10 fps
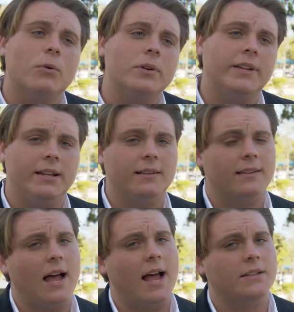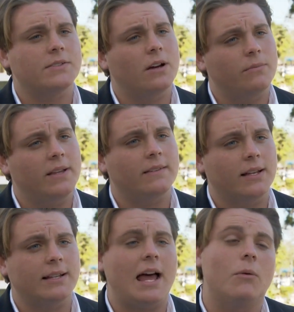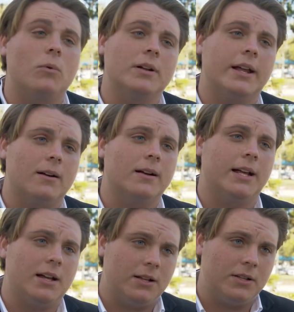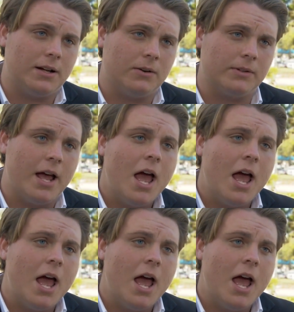14 signs go missing in that one area alone.